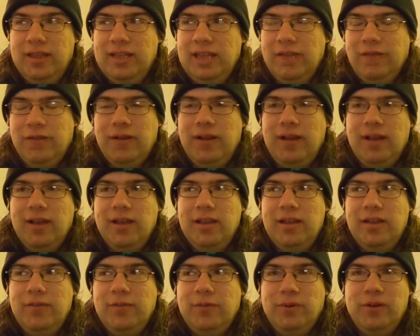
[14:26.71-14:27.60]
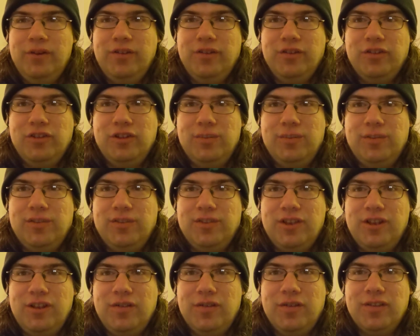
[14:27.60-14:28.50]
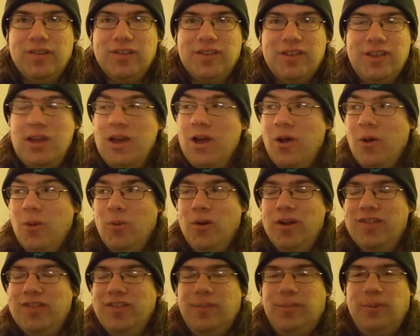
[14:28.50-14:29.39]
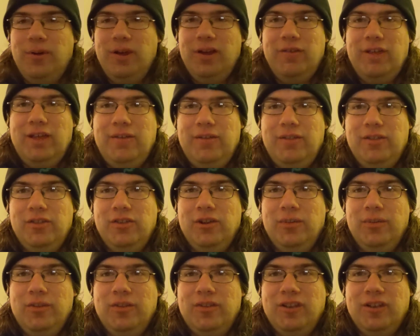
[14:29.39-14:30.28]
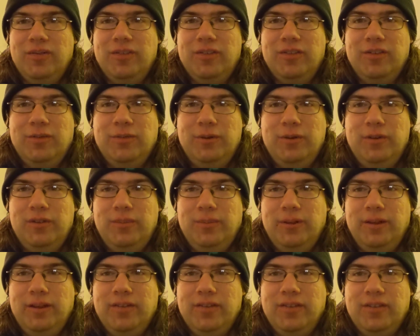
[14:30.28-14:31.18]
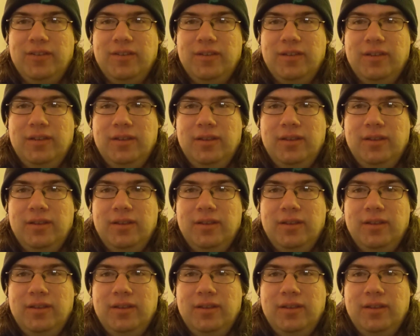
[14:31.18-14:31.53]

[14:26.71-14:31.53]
If you're not going to enforce your terms of service, what's the point of having the terms of service in the first place?